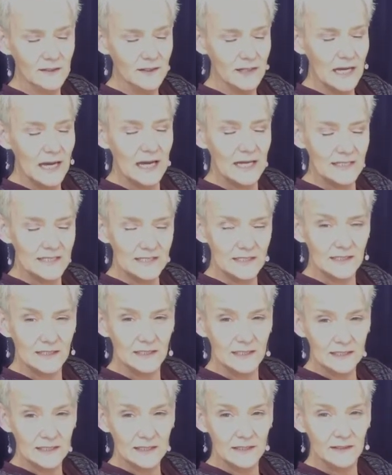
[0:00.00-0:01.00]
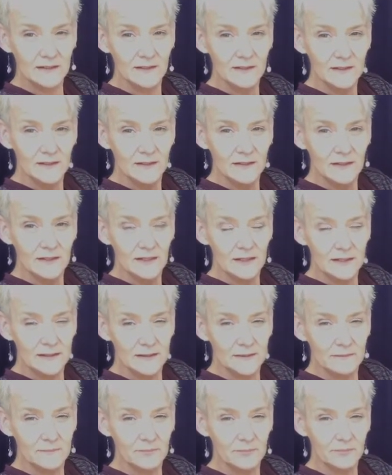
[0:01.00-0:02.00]
Isolean
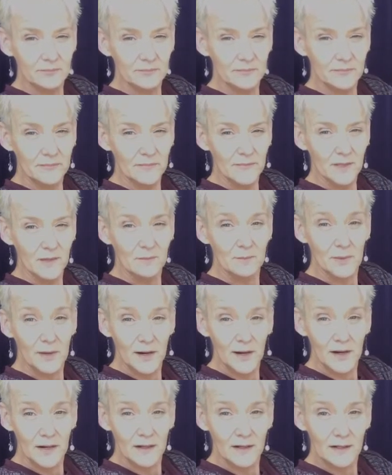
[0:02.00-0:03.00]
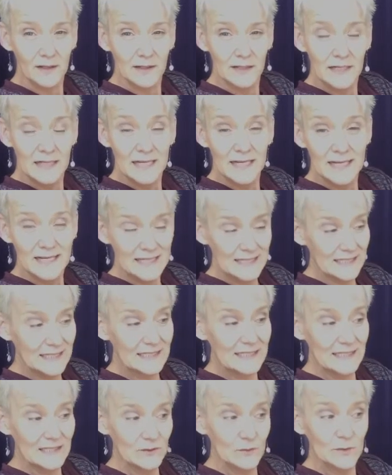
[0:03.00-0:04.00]
bar,
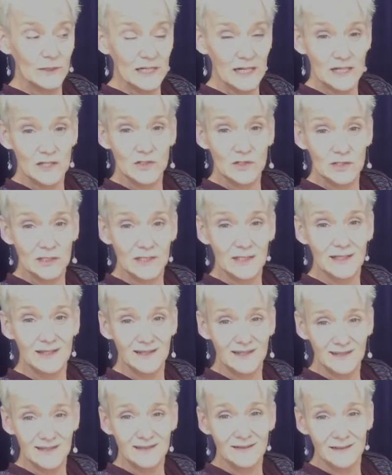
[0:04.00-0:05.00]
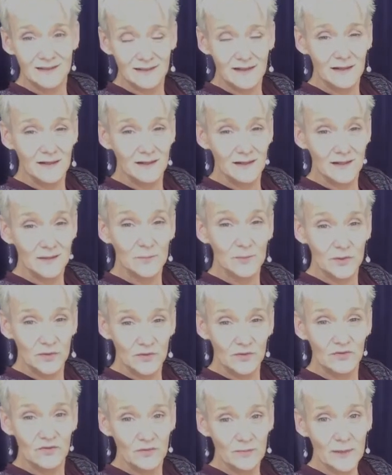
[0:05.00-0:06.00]
and it would actually
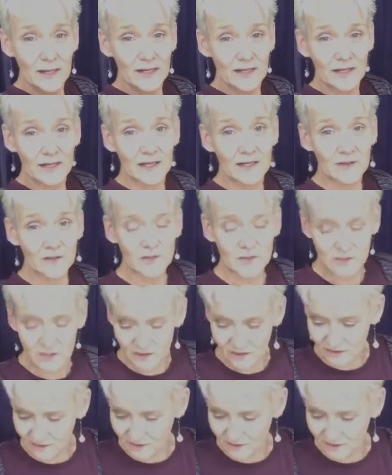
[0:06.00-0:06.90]
improve my energy a